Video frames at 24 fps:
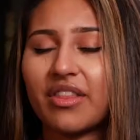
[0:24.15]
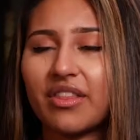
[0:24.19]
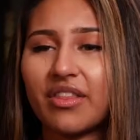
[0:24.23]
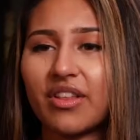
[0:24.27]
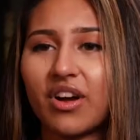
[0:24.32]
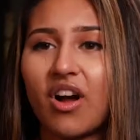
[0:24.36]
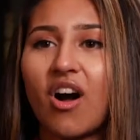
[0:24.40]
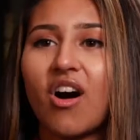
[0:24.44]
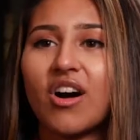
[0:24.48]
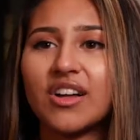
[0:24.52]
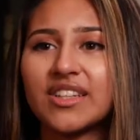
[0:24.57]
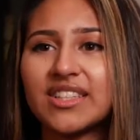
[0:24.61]
The
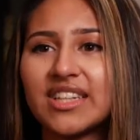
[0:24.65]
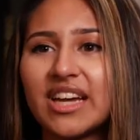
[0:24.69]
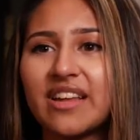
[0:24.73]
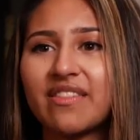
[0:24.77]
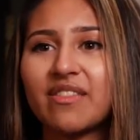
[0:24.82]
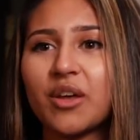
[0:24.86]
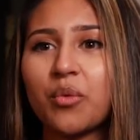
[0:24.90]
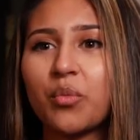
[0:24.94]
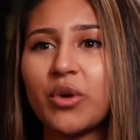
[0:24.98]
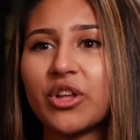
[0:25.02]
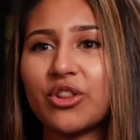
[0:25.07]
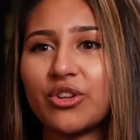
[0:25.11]
content
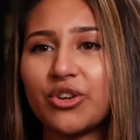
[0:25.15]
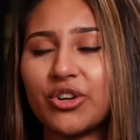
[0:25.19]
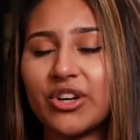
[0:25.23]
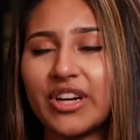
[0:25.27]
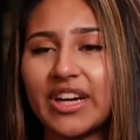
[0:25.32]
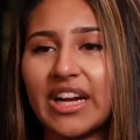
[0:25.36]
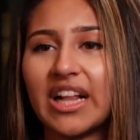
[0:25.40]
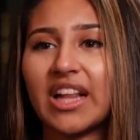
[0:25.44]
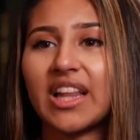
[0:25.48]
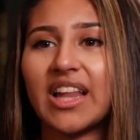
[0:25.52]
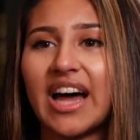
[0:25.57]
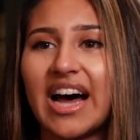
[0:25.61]
that we learn in
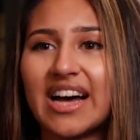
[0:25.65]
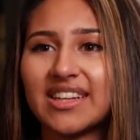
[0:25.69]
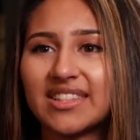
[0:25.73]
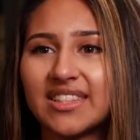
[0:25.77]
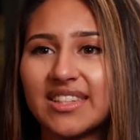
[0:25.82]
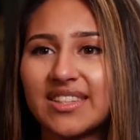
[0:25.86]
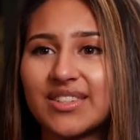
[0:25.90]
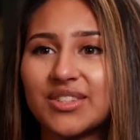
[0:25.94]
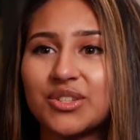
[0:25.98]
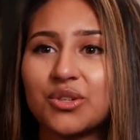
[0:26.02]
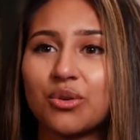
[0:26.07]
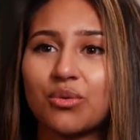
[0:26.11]

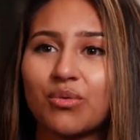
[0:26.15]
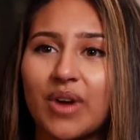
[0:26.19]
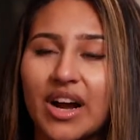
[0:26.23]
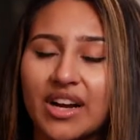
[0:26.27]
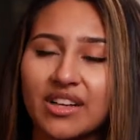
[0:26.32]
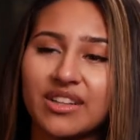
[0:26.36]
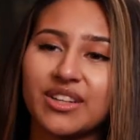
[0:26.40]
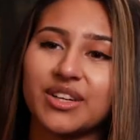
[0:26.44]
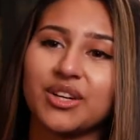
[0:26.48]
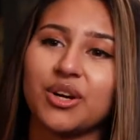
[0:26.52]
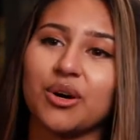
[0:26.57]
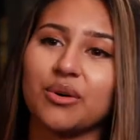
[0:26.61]
classes
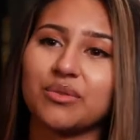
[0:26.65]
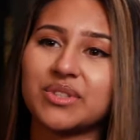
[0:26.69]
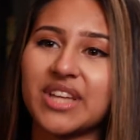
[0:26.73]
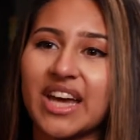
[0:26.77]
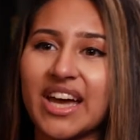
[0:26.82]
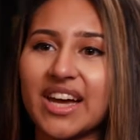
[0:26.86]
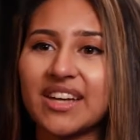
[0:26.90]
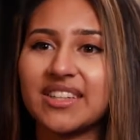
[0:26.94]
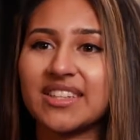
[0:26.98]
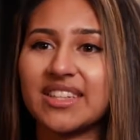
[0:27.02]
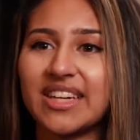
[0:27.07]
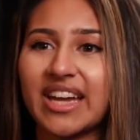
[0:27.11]
directly goes
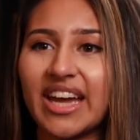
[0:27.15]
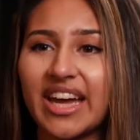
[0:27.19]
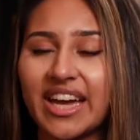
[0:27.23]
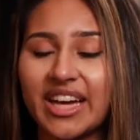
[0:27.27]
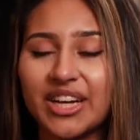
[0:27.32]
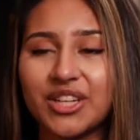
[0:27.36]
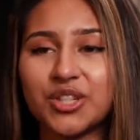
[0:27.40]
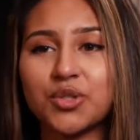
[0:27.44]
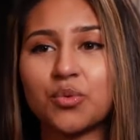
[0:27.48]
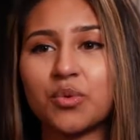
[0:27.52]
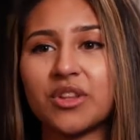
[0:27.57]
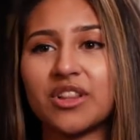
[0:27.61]
hand in
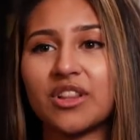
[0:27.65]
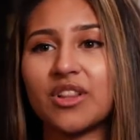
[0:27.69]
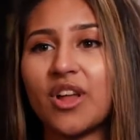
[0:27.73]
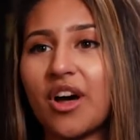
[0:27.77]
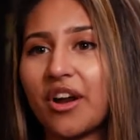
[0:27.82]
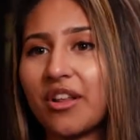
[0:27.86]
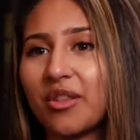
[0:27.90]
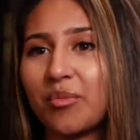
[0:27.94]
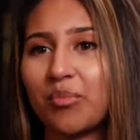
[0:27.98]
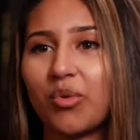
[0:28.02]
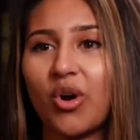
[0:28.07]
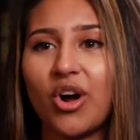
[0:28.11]
hand with a lot of
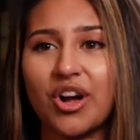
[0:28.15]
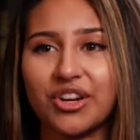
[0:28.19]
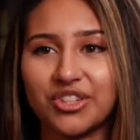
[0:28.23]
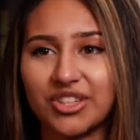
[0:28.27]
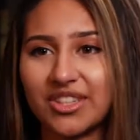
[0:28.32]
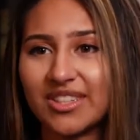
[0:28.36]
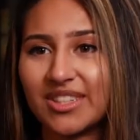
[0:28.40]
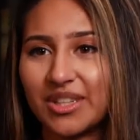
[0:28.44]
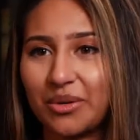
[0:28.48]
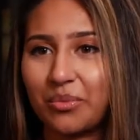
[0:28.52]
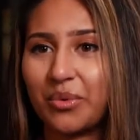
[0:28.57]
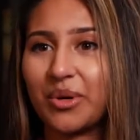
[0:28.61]
the projects
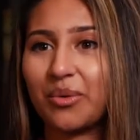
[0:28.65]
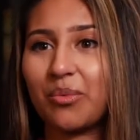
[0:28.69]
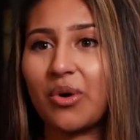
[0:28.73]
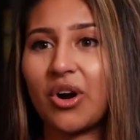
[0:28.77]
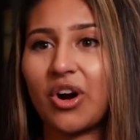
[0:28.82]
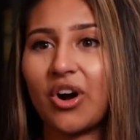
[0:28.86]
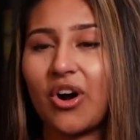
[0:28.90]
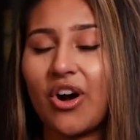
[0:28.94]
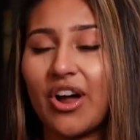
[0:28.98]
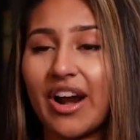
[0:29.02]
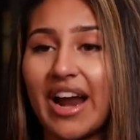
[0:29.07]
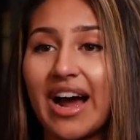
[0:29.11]
that we work
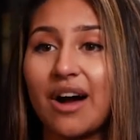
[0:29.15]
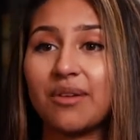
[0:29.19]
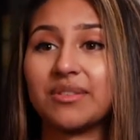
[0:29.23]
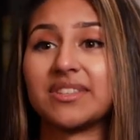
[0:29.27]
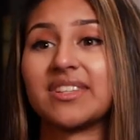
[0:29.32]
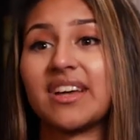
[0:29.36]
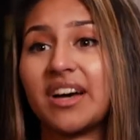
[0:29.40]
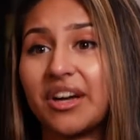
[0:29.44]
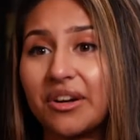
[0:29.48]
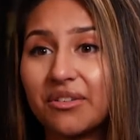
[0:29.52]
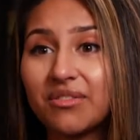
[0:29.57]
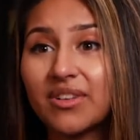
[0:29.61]
on
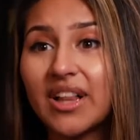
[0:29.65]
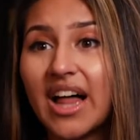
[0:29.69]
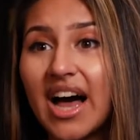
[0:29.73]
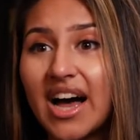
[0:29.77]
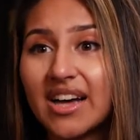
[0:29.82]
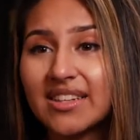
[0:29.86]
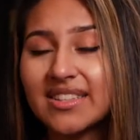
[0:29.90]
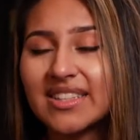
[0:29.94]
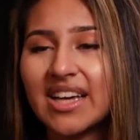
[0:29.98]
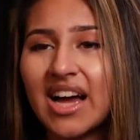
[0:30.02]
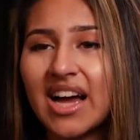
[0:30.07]
outside of class.